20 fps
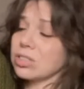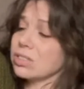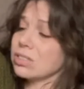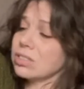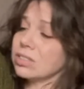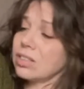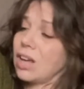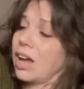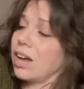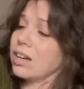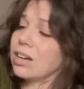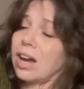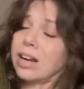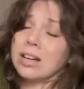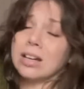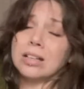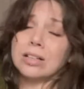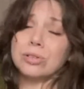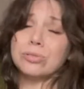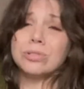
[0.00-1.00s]
a, I
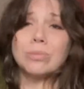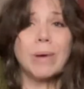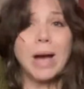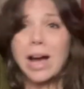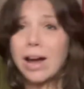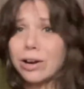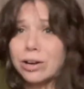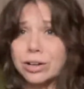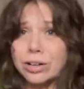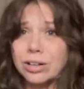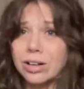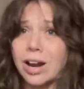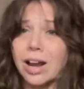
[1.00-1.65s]
didn't use a pattern.